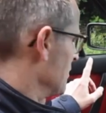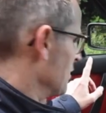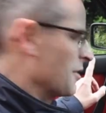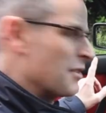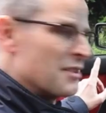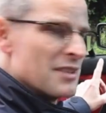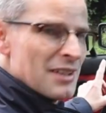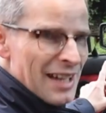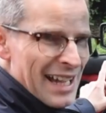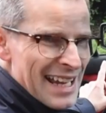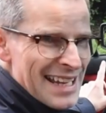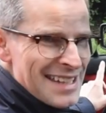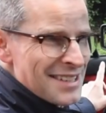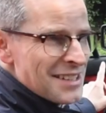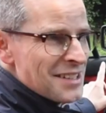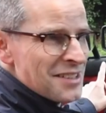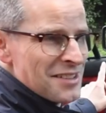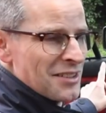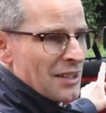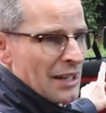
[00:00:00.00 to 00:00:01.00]
on
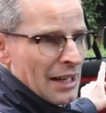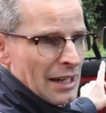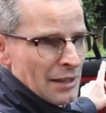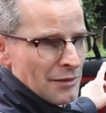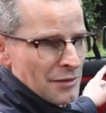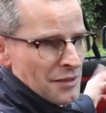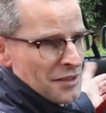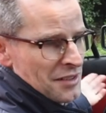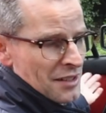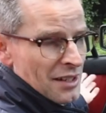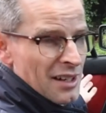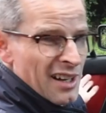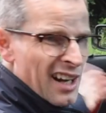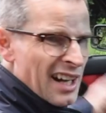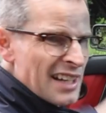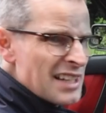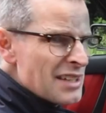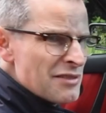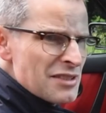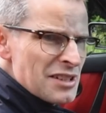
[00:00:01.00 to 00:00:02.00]
80s 911s.
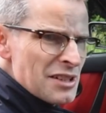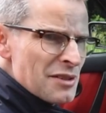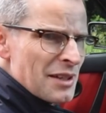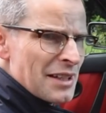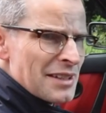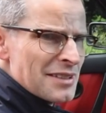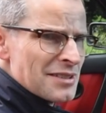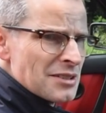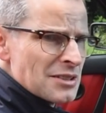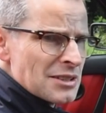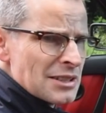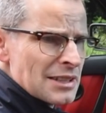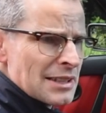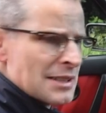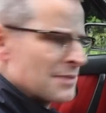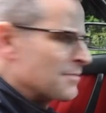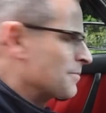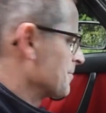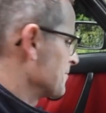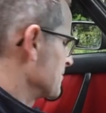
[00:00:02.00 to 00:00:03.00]
I never knew that until
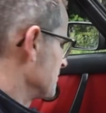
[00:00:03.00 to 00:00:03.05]
today.